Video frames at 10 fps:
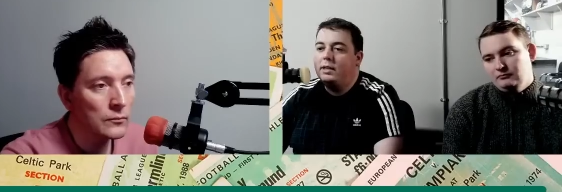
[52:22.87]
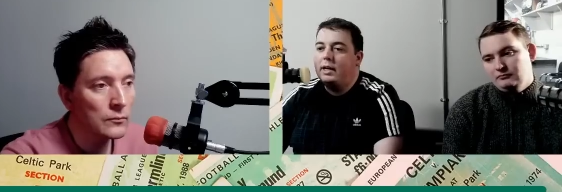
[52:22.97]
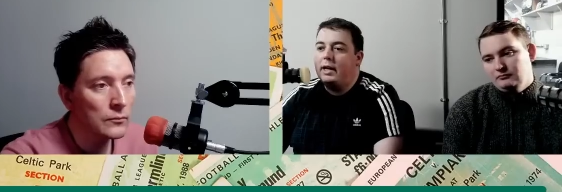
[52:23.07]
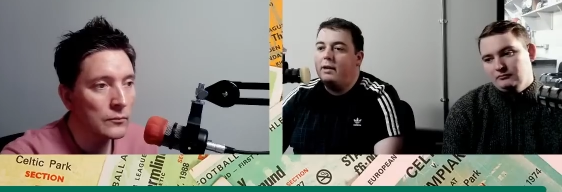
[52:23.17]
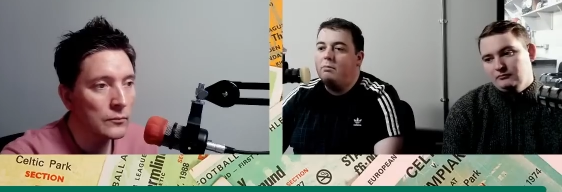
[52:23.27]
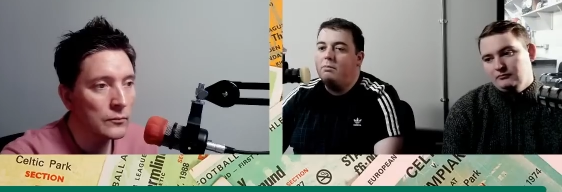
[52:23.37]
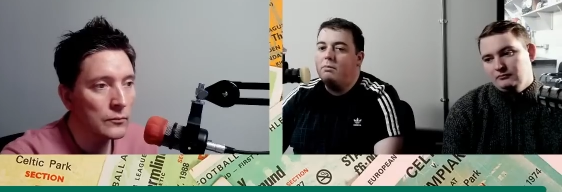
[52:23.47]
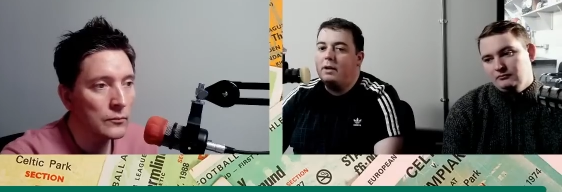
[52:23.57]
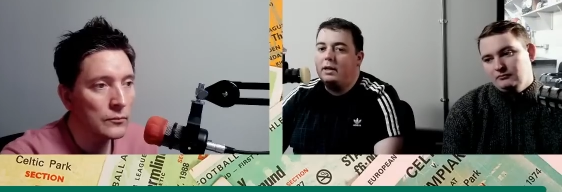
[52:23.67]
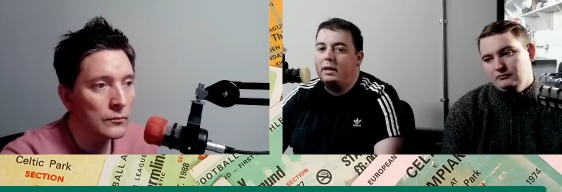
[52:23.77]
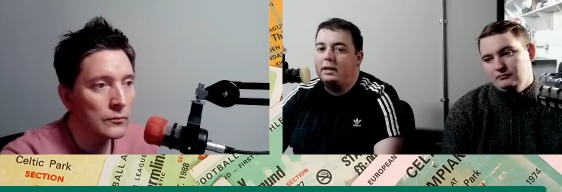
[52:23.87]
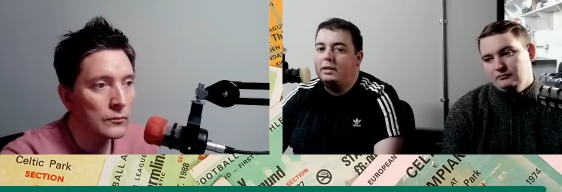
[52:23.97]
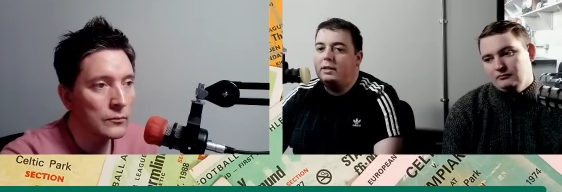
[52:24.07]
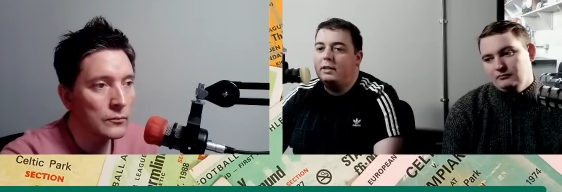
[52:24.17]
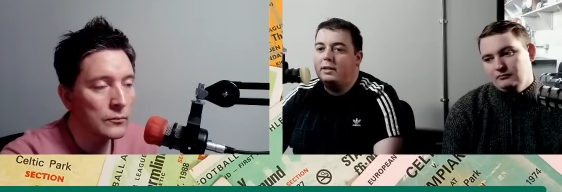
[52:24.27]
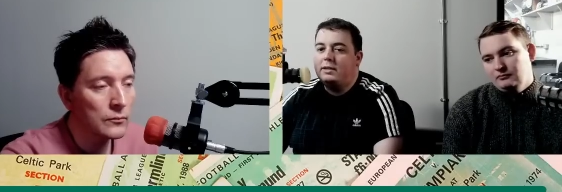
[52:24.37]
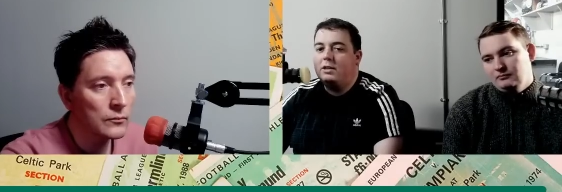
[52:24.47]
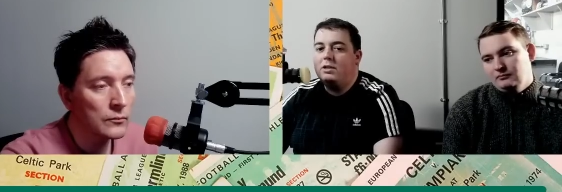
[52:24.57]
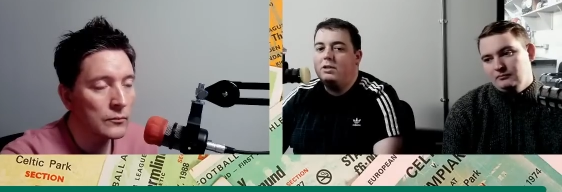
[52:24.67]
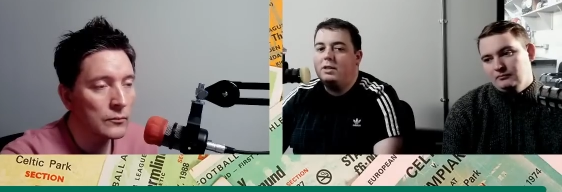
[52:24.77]
Speaker 1: Um, and the
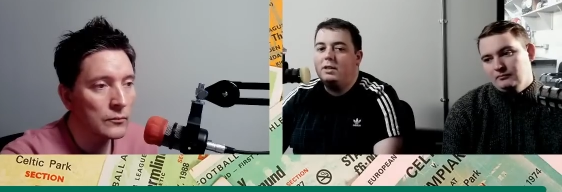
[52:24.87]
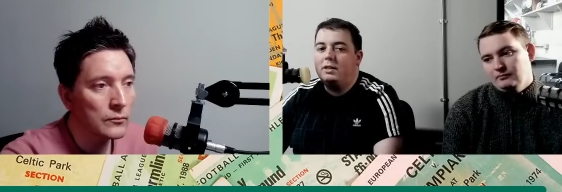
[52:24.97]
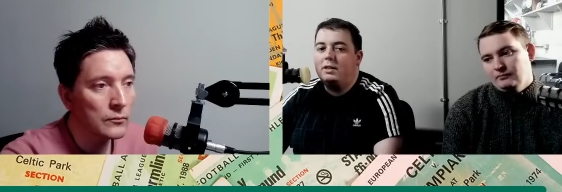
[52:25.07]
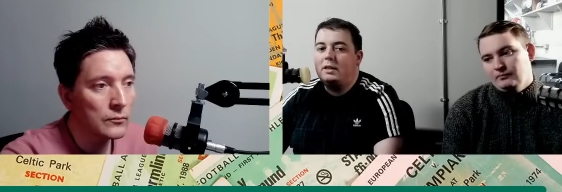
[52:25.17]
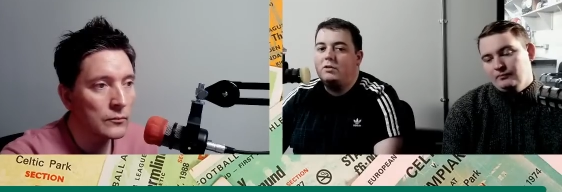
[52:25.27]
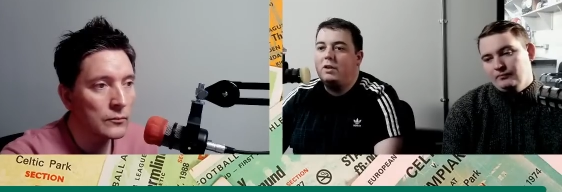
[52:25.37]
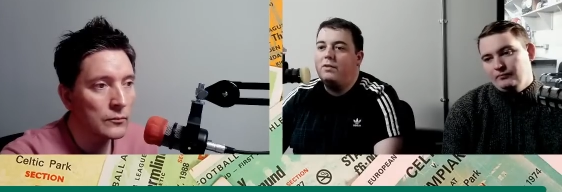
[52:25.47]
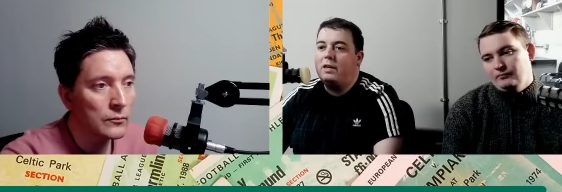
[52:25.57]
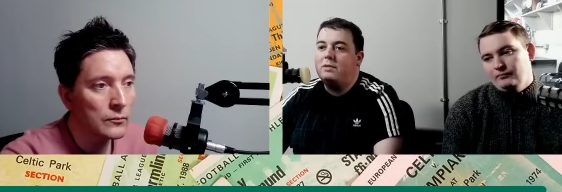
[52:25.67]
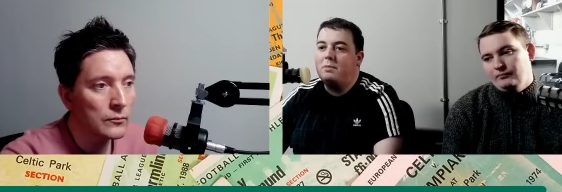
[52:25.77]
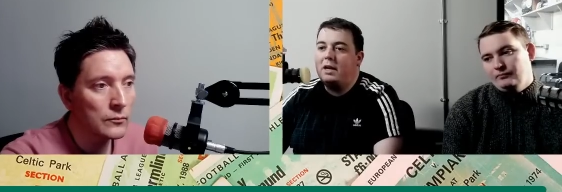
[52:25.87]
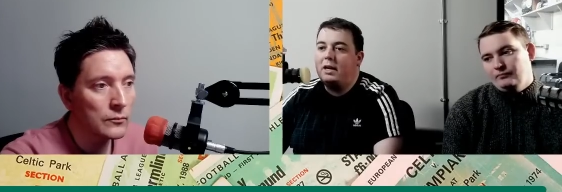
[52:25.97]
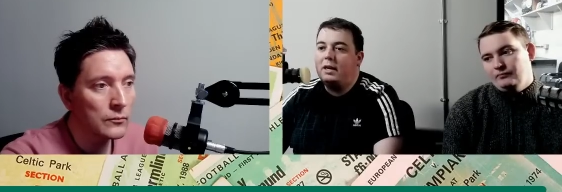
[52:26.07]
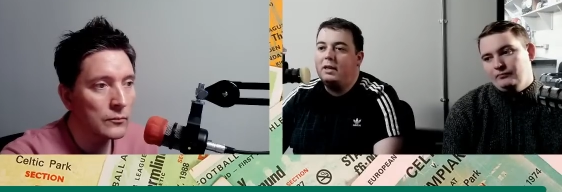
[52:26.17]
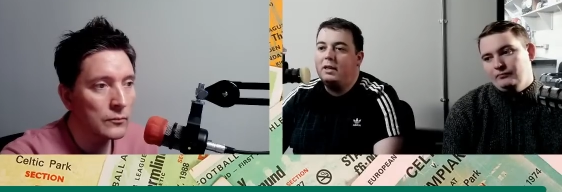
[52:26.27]
decisions that these referees make